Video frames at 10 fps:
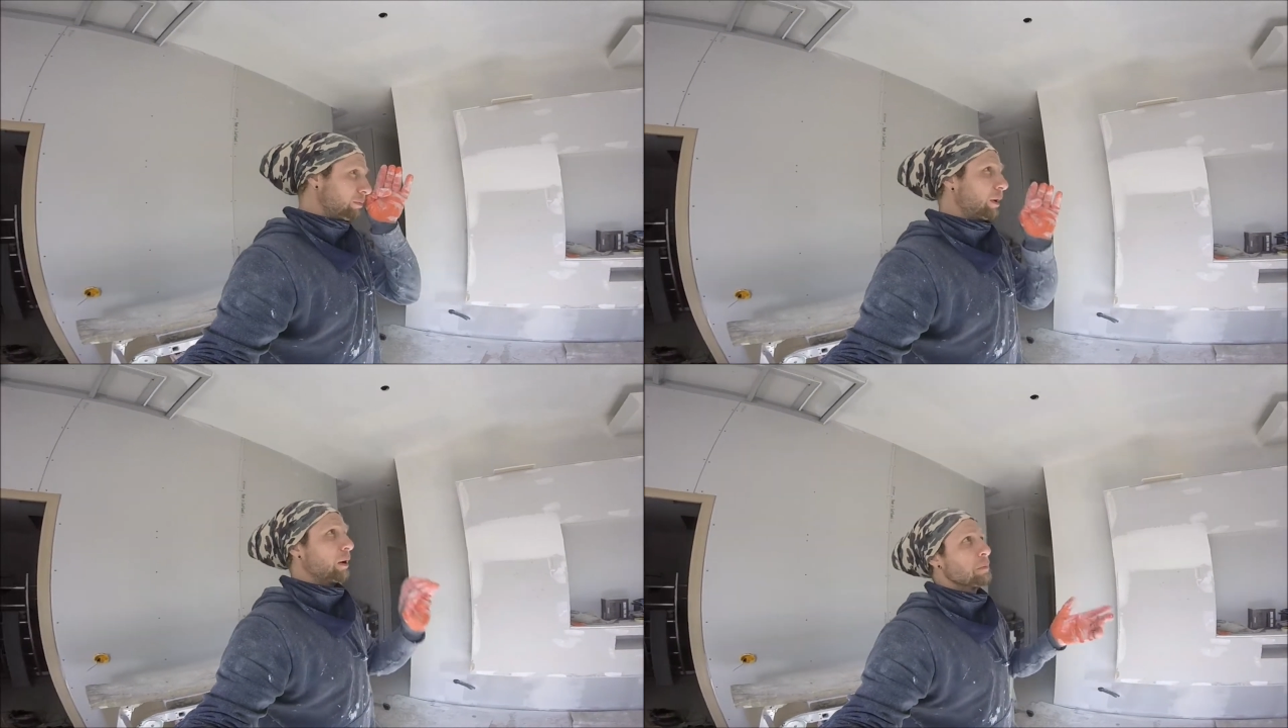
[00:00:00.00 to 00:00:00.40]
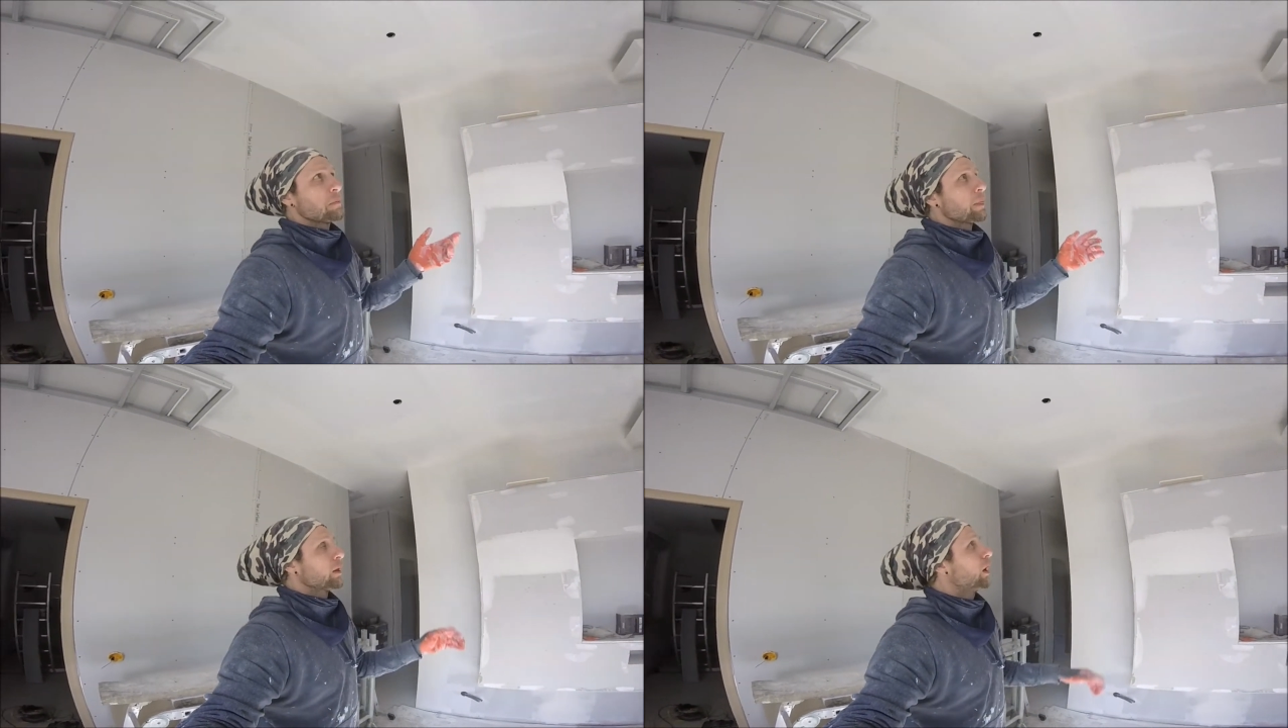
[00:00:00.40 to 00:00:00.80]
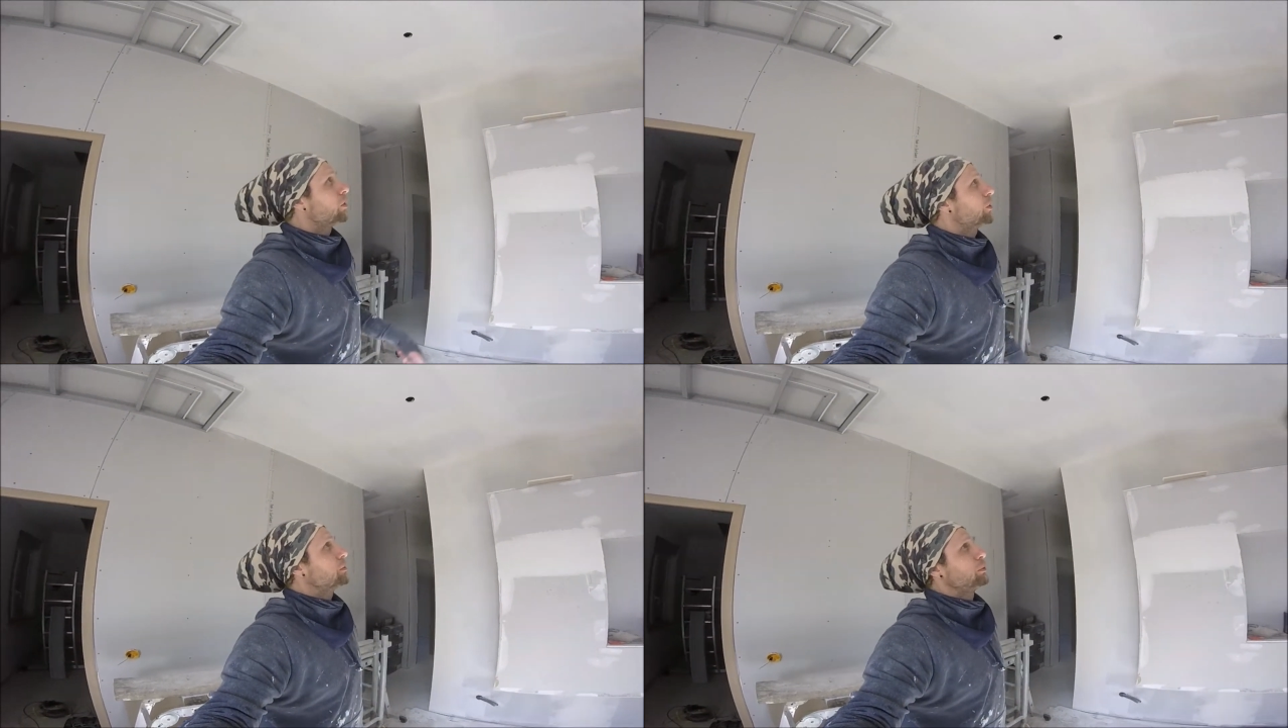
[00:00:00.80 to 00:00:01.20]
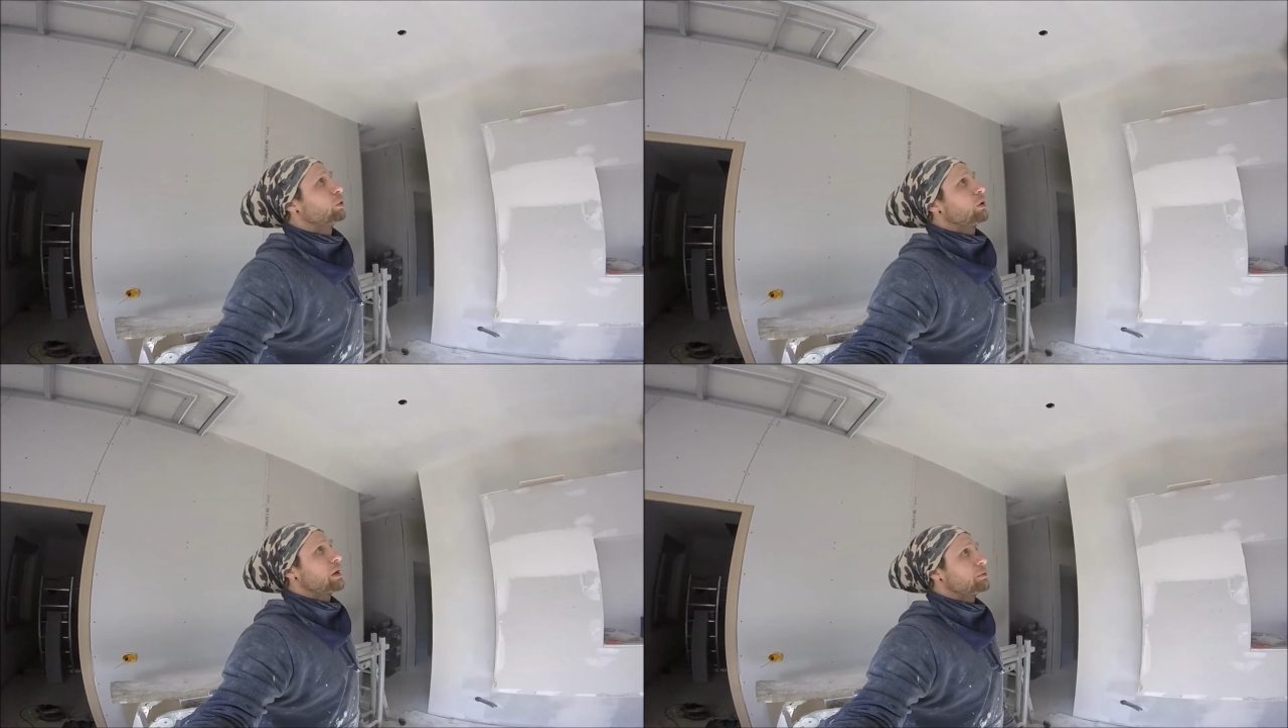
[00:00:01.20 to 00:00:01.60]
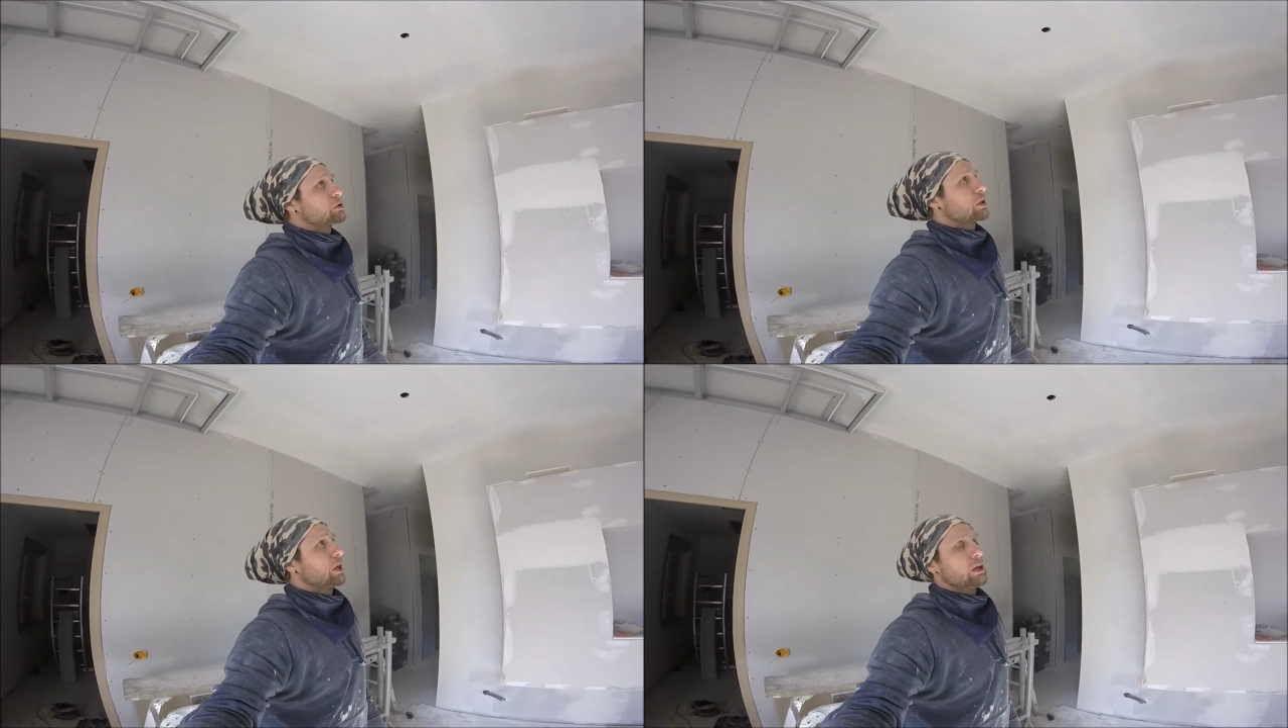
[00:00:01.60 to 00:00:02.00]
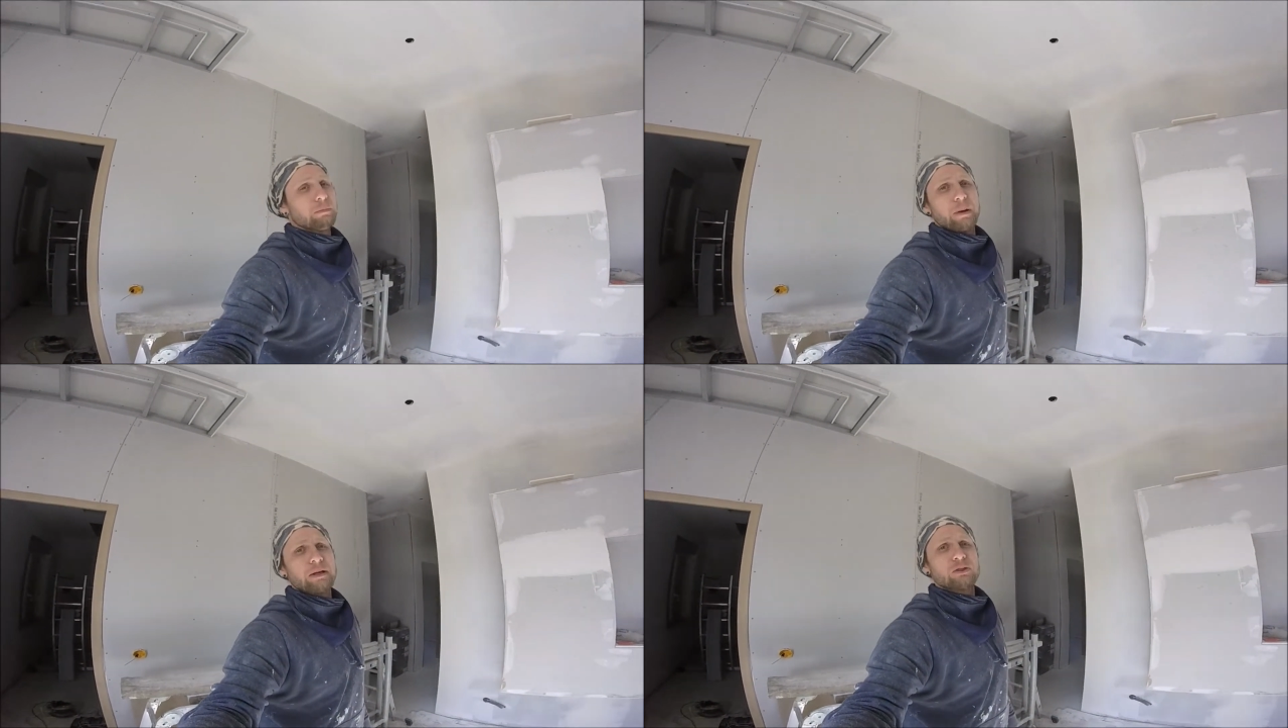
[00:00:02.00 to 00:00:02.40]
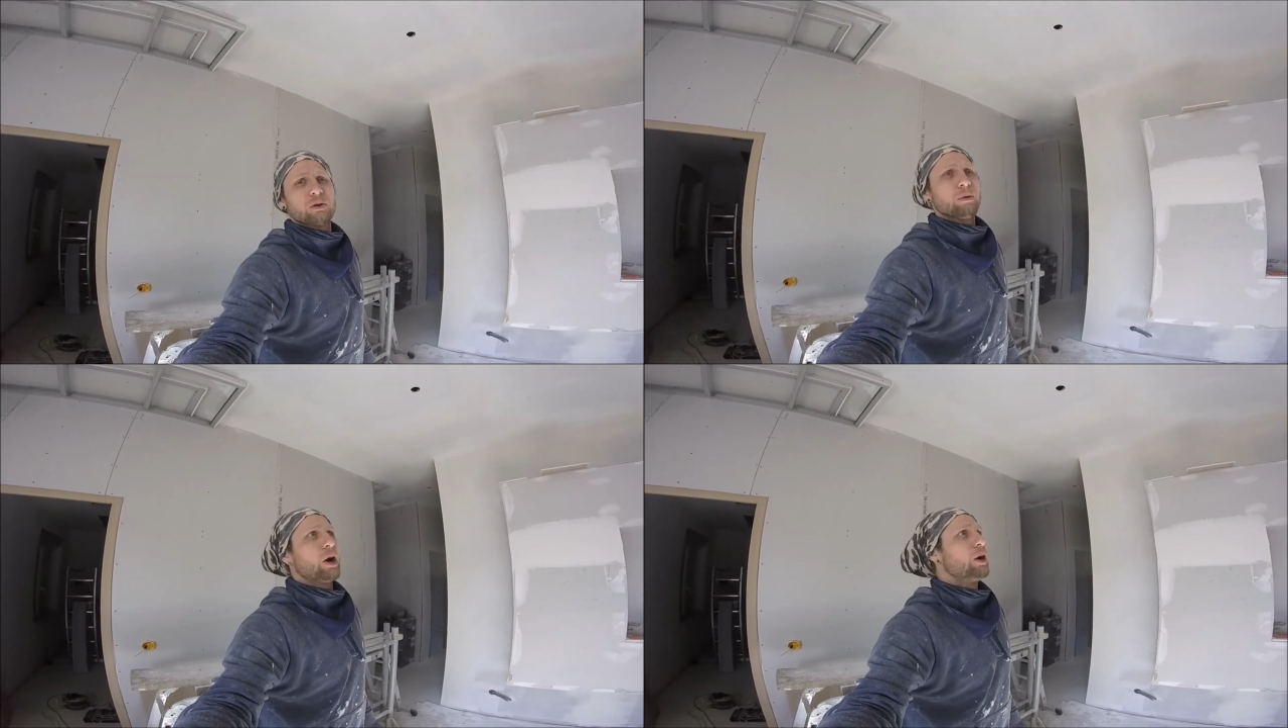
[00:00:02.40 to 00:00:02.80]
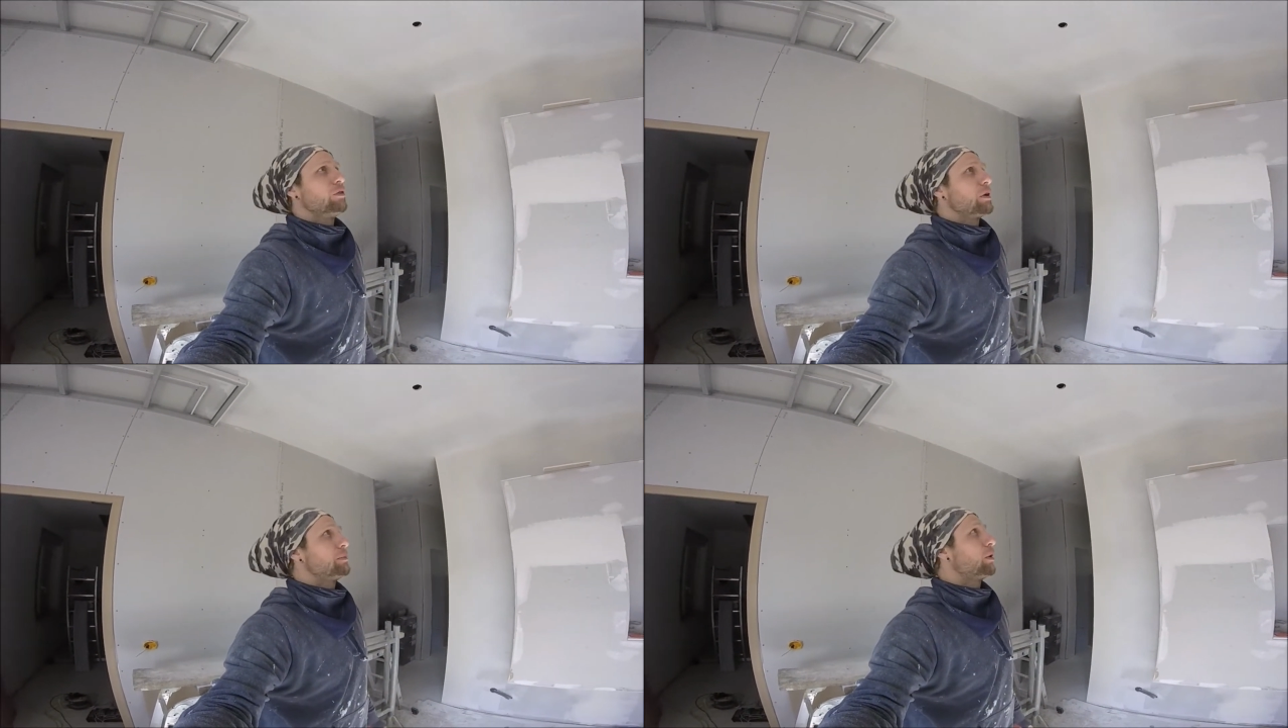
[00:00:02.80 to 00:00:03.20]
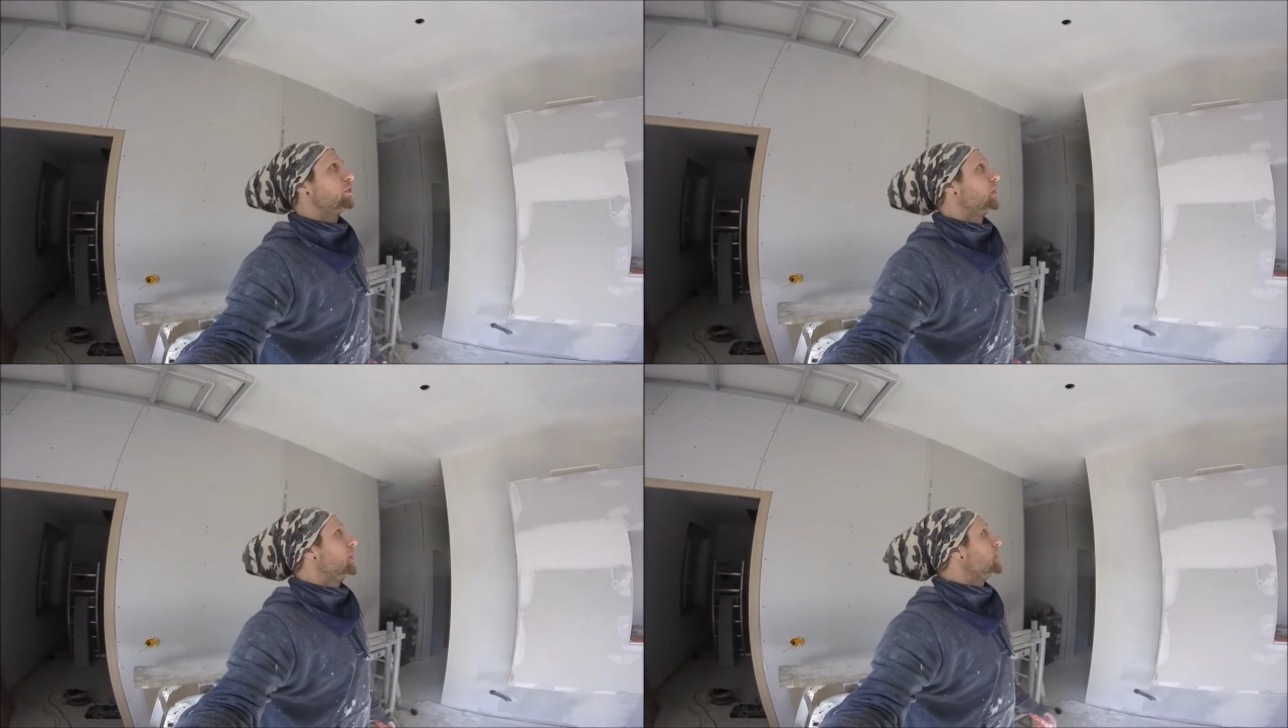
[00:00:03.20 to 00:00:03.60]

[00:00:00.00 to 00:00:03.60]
but I think purely that was the colour paint, so I'm not overly bothered.